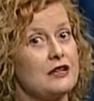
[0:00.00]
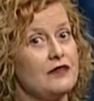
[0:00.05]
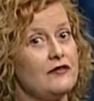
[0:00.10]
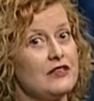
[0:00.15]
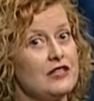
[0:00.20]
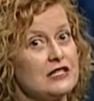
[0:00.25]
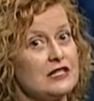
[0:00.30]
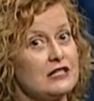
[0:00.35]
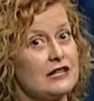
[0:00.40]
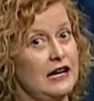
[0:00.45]

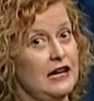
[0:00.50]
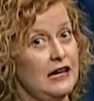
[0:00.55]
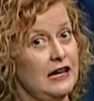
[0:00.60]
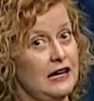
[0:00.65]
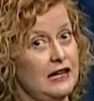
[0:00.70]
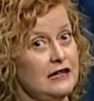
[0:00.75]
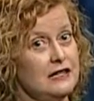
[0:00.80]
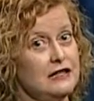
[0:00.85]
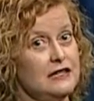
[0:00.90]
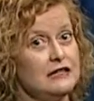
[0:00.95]
of this
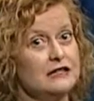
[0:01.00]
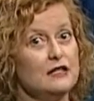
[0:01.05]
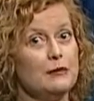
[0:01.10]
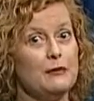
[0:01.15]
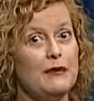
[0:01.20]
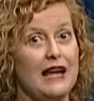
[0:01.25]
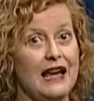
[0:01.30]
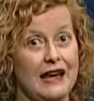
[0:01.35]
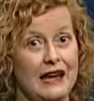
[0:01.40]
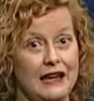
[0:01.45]
kind
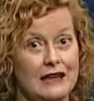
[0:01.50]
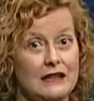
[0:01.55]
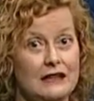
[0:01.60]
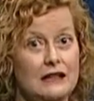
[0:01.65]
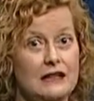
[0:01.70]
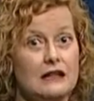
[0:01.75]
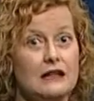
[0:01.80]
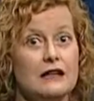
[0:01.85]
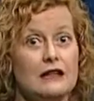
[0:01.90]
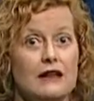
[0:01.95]
demand